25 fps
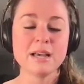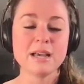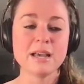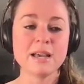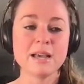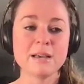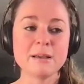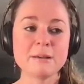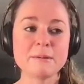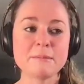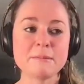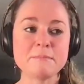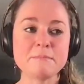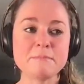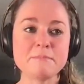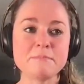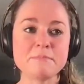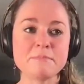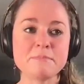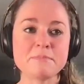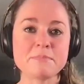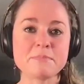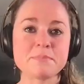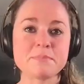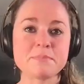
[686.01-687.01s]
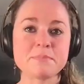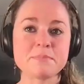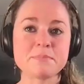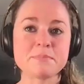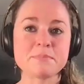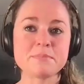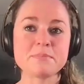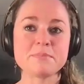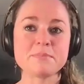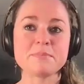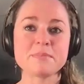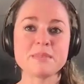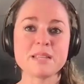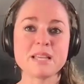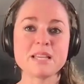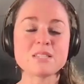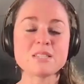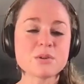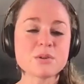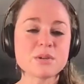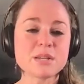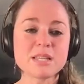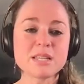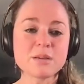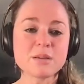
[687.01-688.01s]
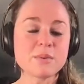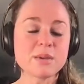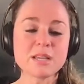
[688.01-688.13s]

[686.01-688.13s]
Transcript: Is there anything